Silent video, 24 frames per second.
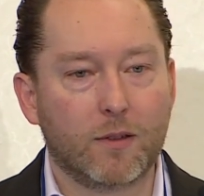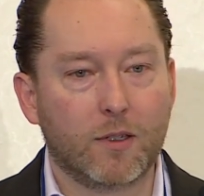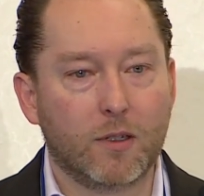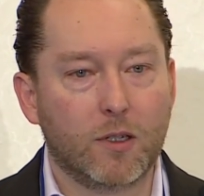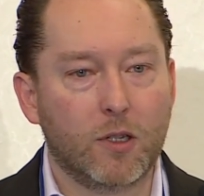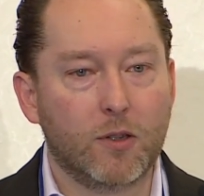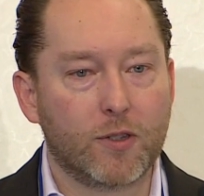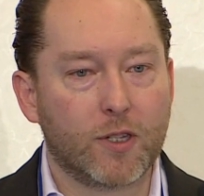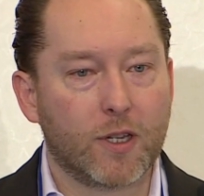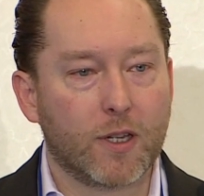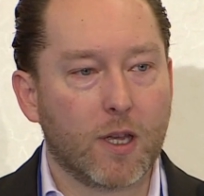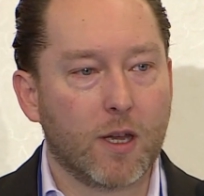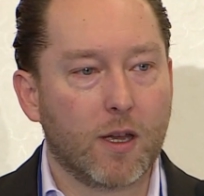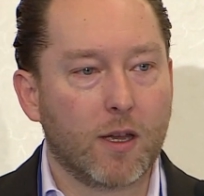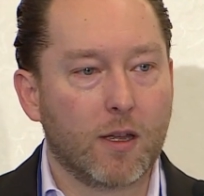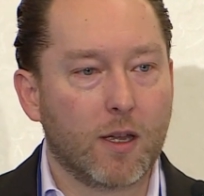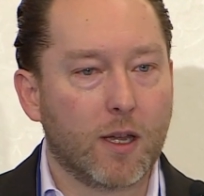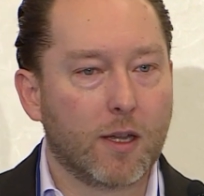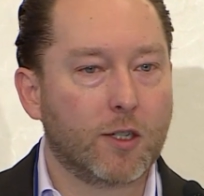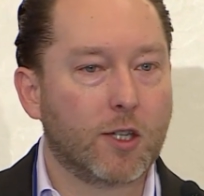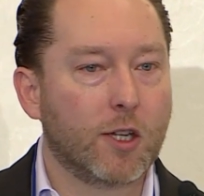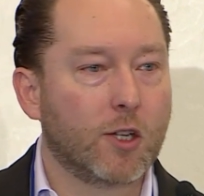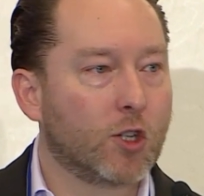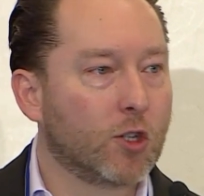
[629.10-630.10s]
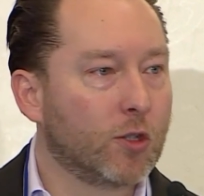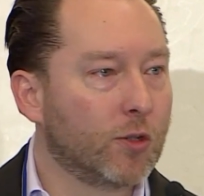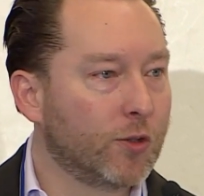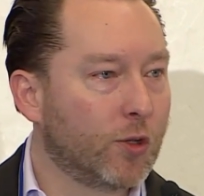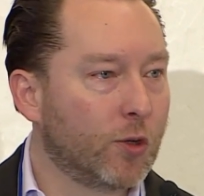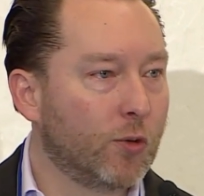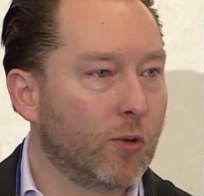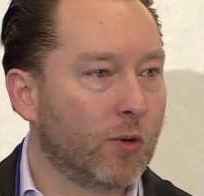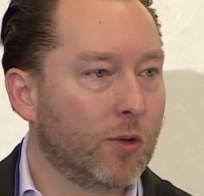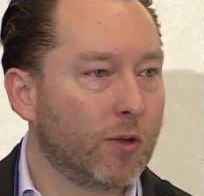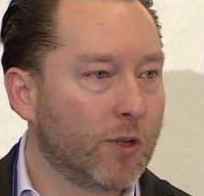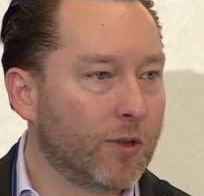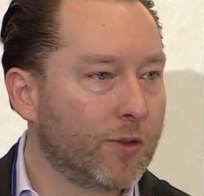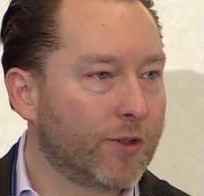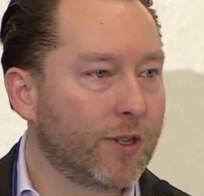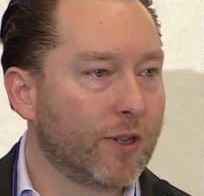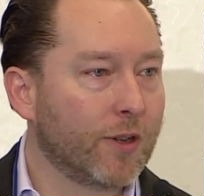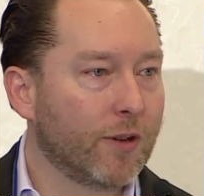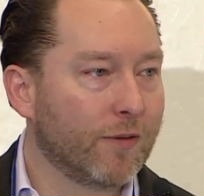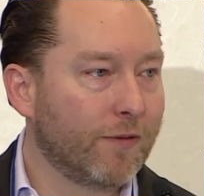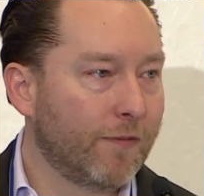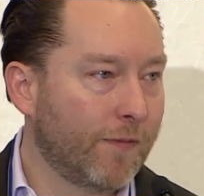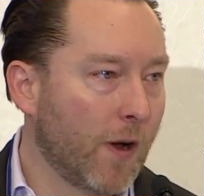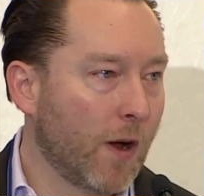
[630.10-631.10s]
using a digital tool, using
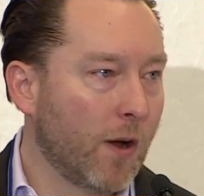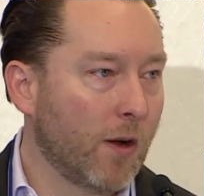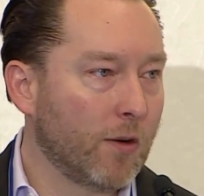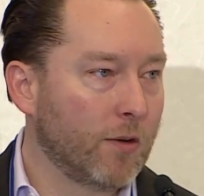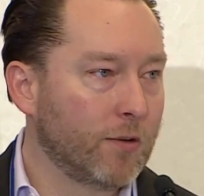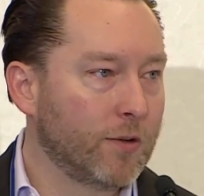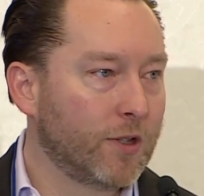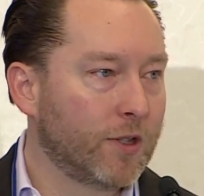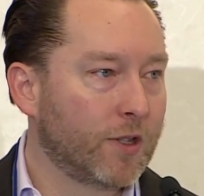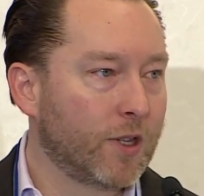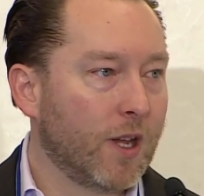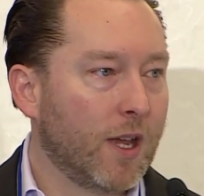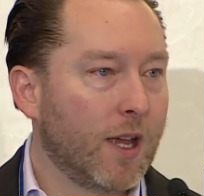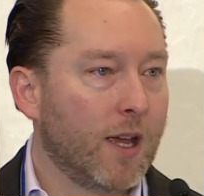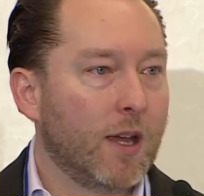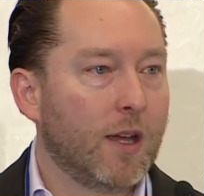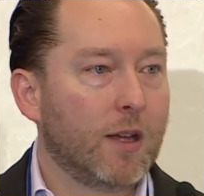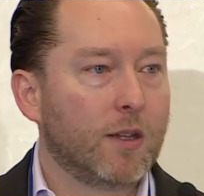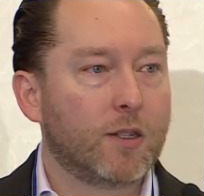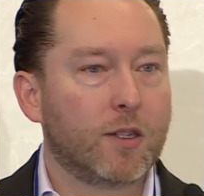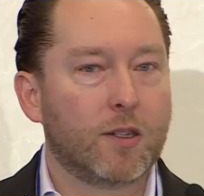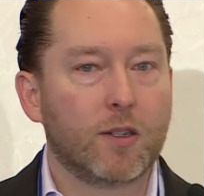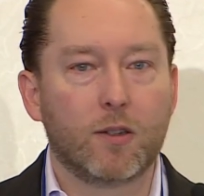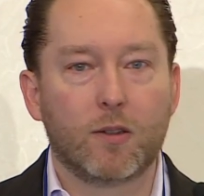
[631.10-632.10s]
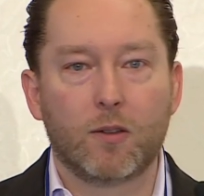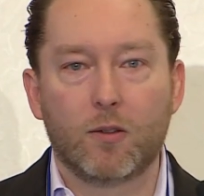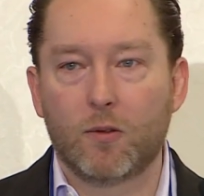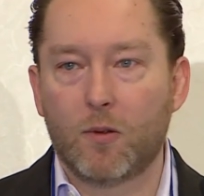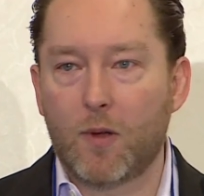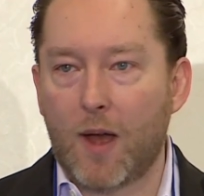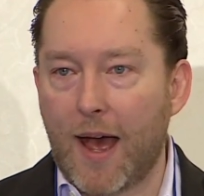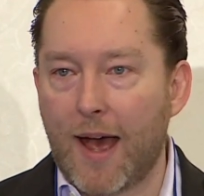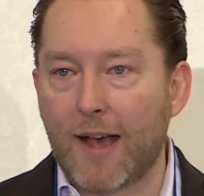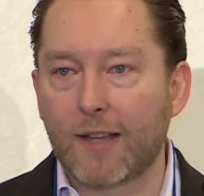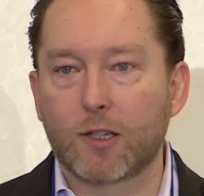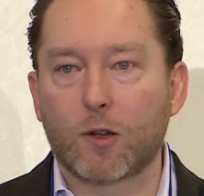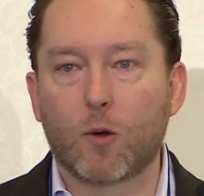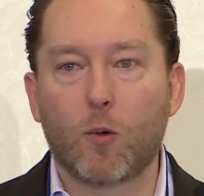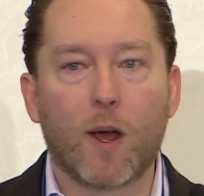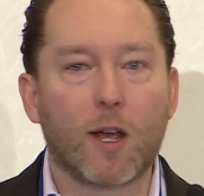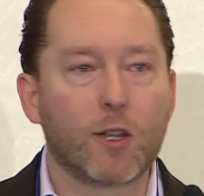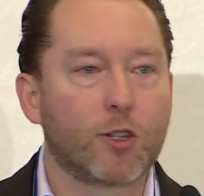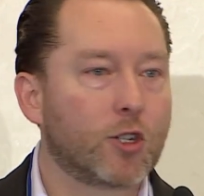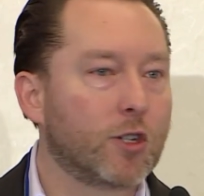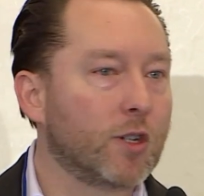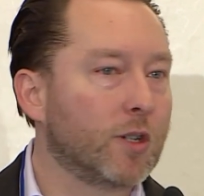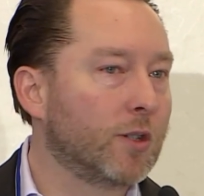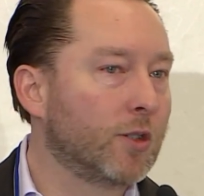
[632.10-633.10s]
your phones, to ask
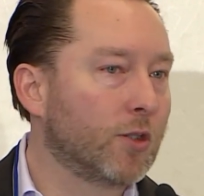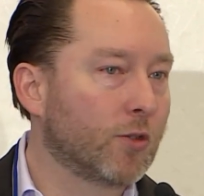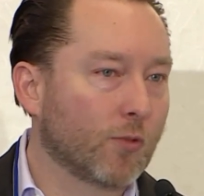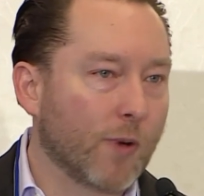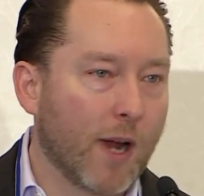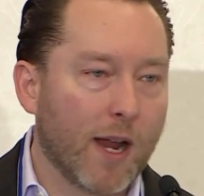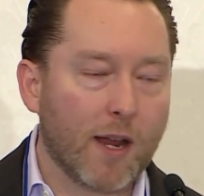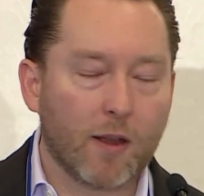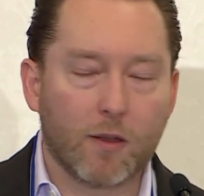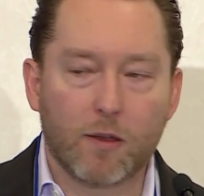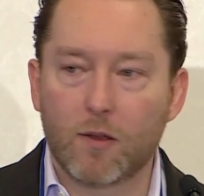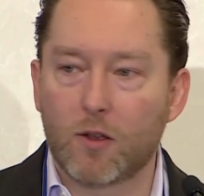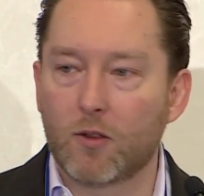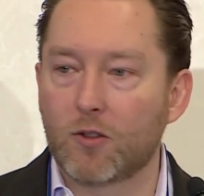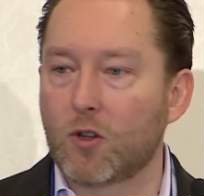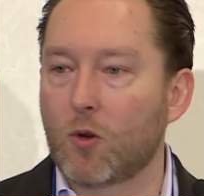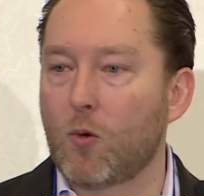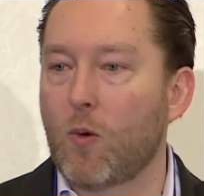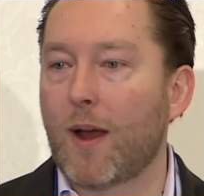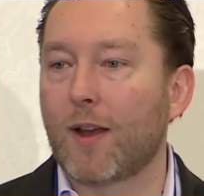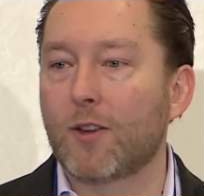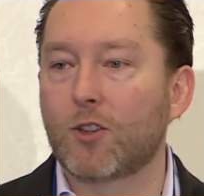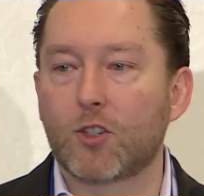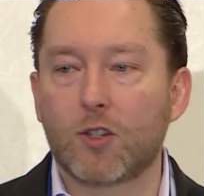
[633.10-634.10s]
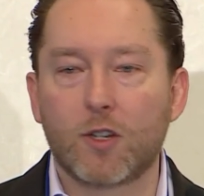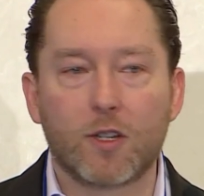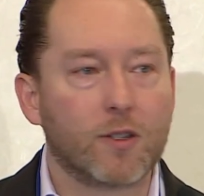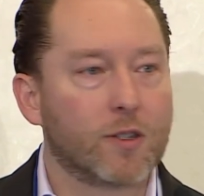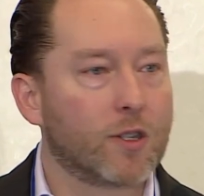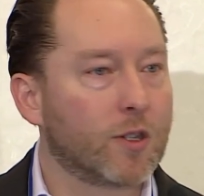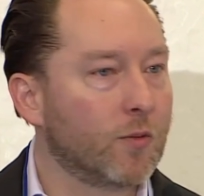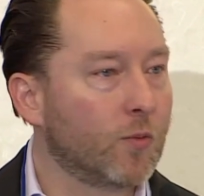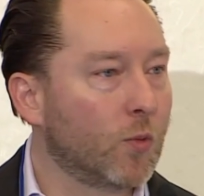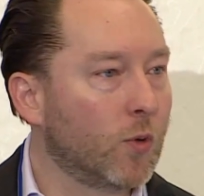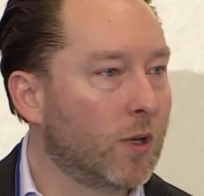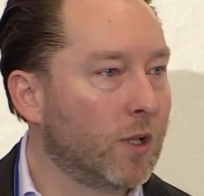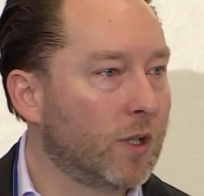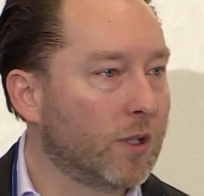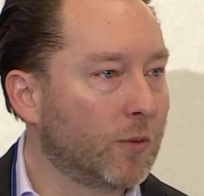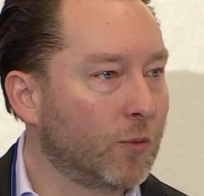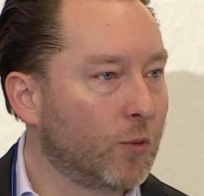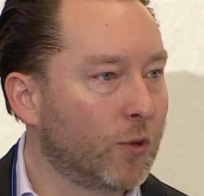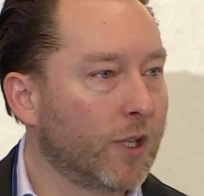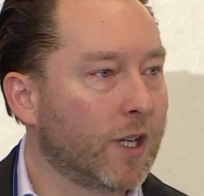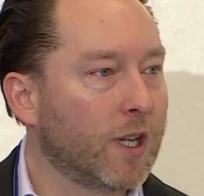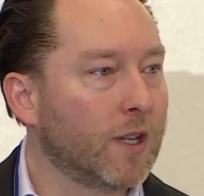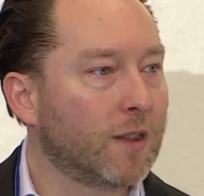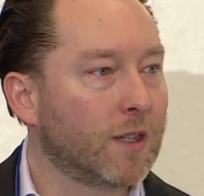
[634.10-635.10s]
questions, rank those questions, and
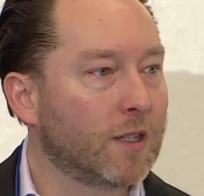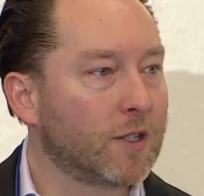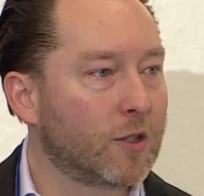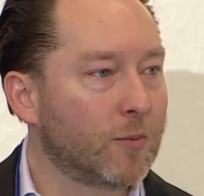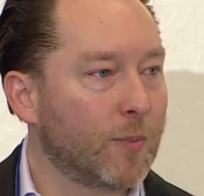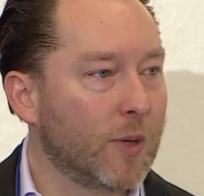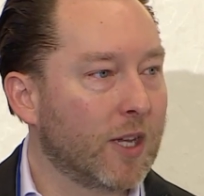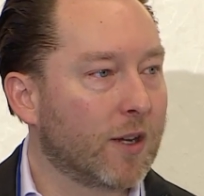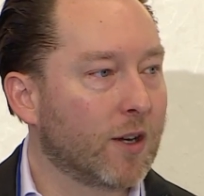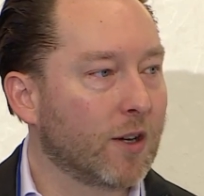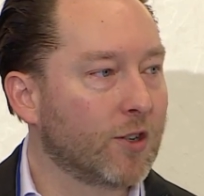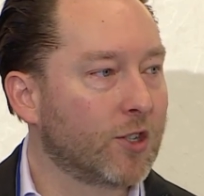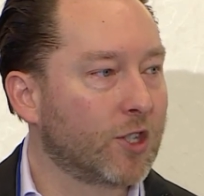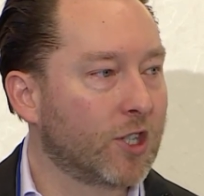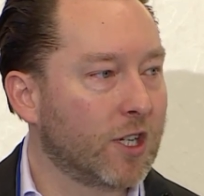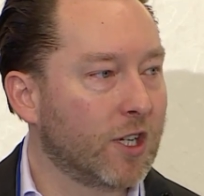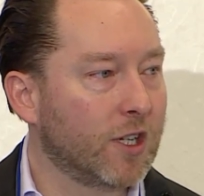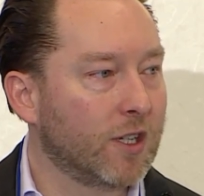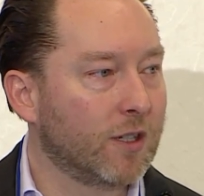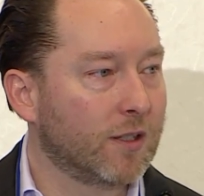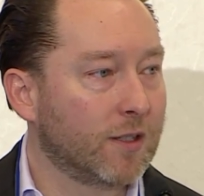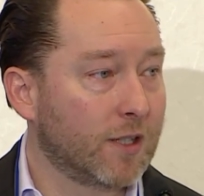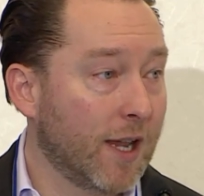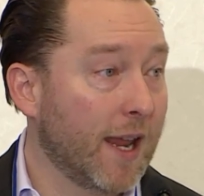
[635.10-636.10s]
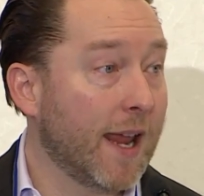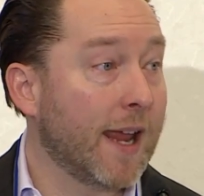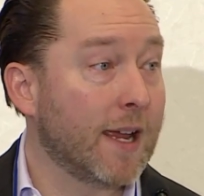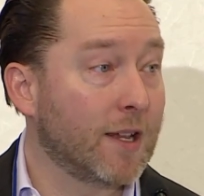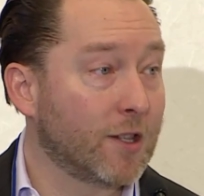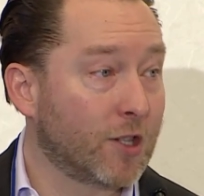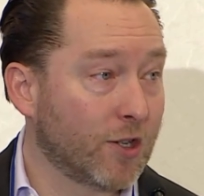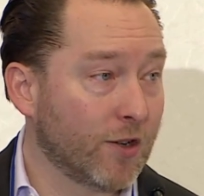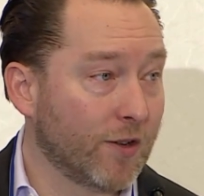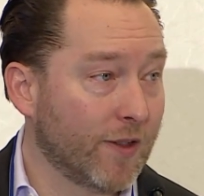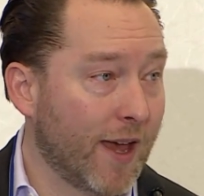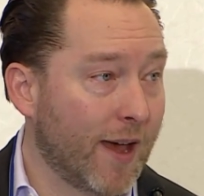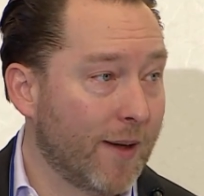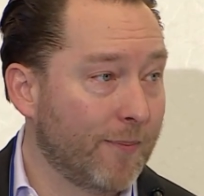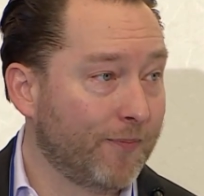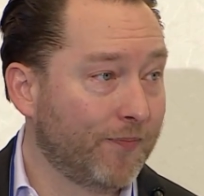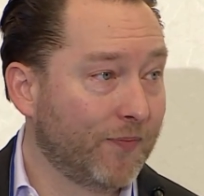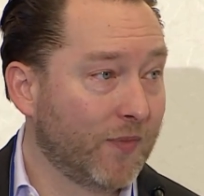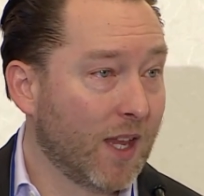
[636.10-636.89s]
we'll get the speakers to answer them.